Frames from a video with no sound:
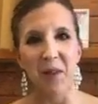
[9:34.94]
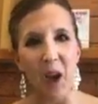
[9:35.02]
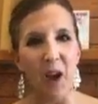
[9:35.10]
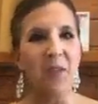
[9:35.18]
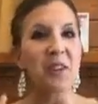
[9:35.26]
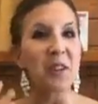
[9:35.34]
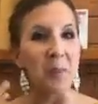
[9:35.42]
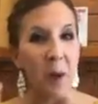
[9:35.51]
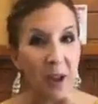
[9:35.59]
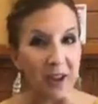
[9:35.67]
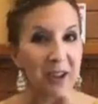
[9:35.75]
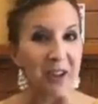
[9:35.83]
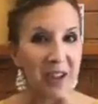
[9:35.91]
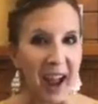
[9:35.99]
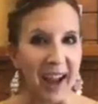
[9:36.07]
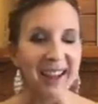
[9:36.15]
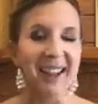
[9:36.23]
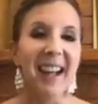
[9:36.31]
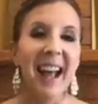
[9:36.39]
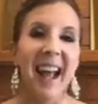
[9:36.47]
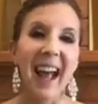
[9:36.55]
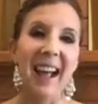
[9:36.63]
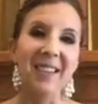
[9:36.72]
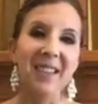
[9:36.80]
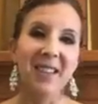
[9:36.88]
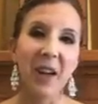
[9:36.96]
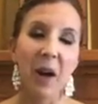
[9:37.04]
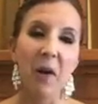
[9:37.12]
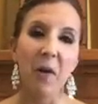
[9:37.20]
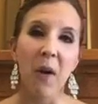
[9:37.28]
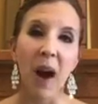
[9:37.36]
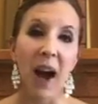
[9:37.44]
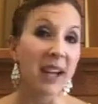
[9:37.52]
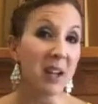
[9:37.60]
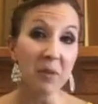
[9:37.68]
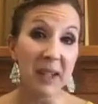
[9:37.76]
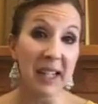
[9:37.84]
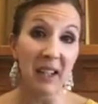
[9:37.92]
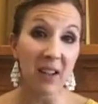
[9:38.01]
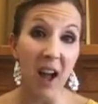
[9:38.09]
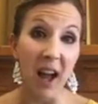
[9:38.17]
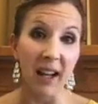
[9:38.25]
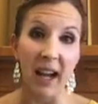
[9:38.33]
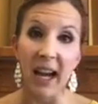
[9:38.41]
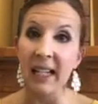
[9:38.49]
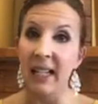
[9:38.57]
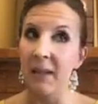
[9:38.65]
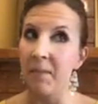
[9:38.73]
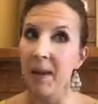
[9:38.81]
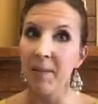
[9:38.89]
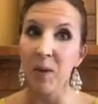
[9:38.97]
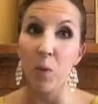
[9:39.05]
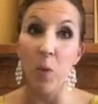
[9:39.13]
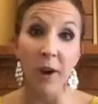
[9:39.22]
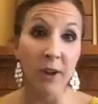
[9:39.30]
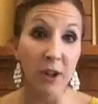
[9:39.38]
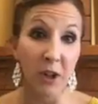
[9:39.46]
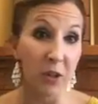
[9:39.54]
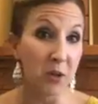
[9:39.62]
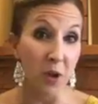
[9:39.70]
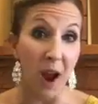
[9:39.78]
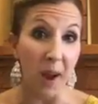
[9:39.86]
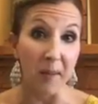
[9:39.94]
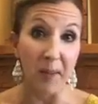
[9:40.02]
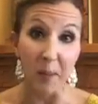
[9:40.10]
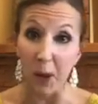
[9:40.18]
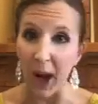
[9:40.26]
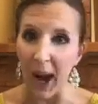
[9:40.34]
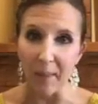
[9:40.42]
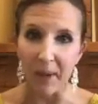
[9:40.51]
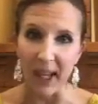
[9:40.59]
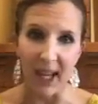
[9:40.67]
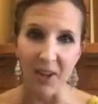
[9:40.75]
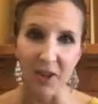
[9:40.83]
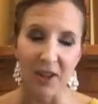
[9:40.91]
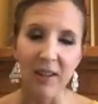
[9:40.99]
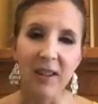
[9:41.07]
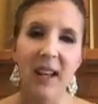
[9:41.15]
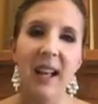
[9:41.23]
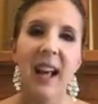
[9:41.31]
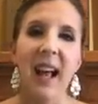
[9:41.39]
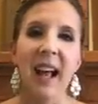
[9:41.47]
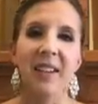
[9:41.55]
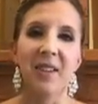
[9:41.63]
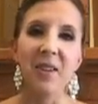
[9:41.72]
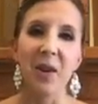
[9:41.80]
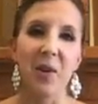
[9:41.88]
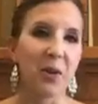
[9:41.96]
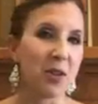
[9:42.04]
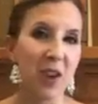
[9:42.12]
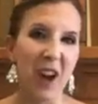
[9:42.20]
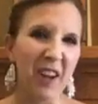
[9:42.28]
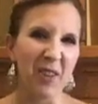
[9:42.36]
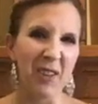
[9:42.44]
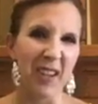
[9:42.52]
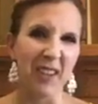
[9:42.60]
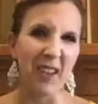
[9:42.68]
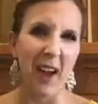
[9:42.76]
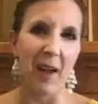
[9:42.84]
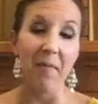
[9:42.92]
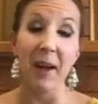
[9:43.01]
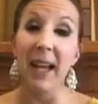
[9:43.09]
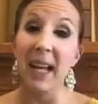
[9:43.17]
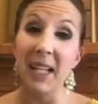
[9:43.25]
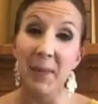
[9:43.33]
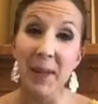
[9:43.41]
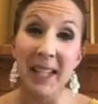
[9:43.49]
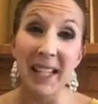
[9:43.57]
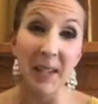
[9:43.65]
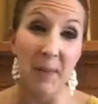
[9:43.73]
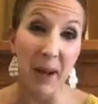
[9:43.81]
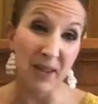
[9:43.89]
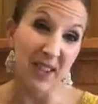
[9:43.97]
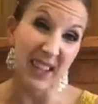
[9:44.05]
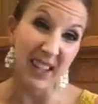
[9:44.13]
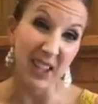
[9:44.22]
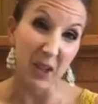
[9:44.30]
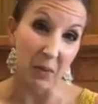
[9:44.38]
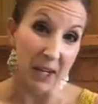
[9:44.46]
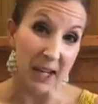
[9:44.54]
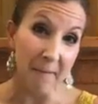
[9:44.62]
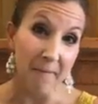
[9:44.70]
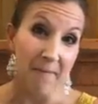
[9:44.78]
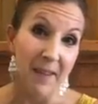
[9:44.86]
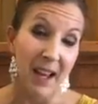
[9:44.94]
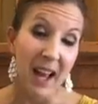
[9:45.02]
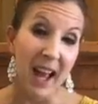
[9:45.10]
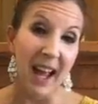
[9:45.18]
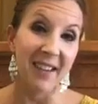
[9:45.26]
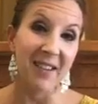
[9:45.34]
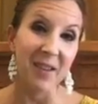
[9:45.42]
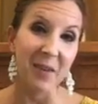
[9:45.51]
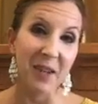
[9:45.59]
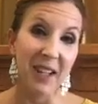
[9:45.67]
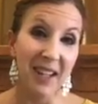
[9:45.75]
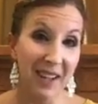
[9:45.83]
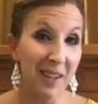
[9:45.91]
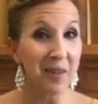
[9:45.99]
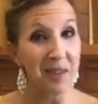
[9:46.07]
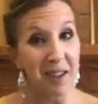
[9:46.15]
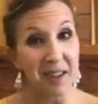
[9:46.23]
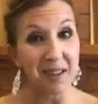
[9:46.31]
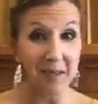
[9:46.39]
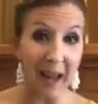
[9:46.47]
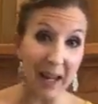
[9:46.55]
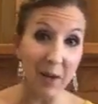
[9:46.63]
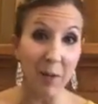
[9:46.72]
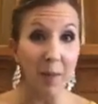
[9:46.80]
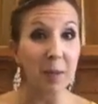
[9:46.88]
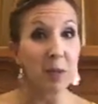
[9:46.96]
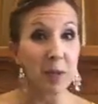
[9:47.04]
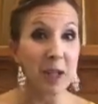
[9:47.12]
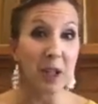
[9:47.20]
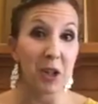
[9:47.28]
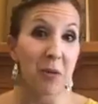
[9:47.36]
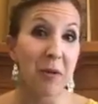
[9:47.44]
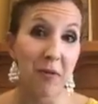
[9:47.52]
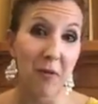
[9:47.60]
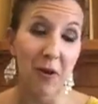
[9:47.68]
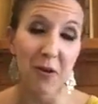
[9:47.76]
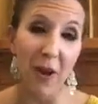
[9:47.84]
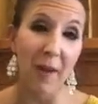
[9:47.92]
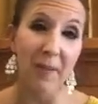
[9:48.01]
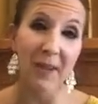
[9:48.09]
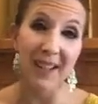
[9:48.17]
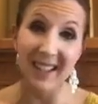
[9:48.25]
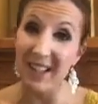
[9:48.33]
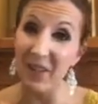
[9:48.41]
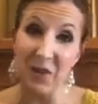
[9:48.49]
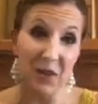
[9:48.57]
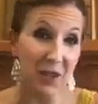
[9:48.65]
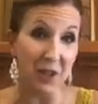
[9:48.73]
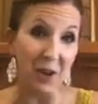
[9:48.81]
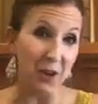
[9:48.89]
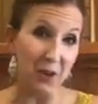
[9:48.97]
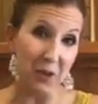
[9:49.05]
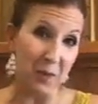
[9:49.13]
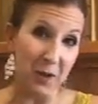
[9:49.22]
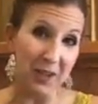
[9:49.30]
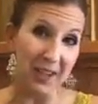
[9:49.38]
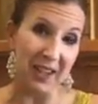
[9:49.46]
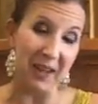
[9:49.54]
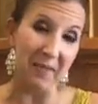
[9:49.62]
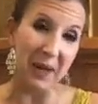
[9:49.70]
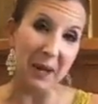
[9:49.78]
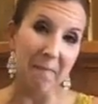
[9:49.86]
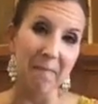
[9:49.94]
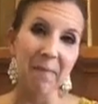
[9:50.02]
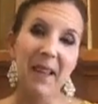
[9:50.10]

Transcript: on the smallish side, and so I don't need a lot. I need maybe 1 or 2 drops per application, and so you're not using a lot. My husband, he's about 6'3", and so he uses anywhere between 2 and 4 drops because he's just a larger person than me,